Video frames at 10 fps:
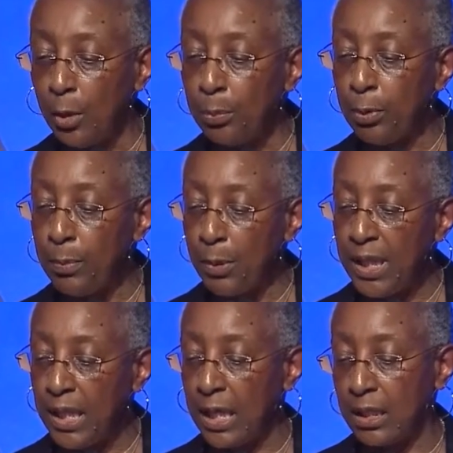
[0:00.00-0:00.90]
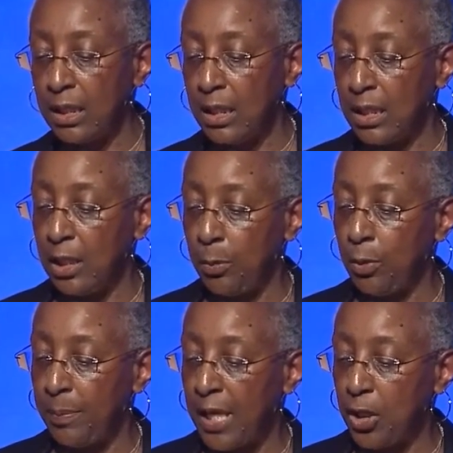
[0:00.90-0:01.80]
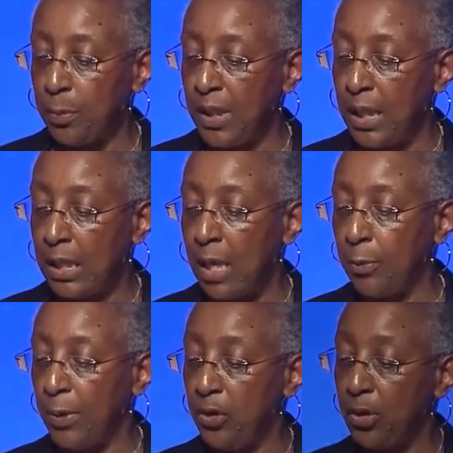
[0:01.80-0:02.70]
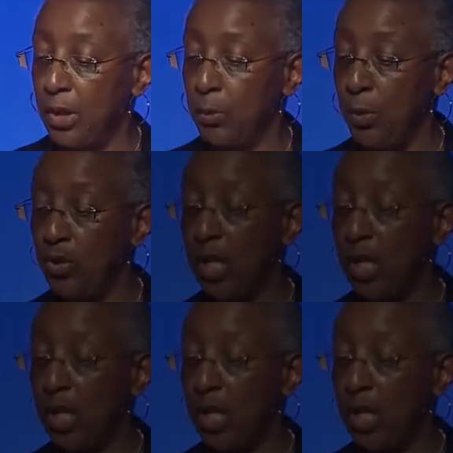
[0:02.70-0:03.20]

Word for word: promoting excellence in airport management and operations, which,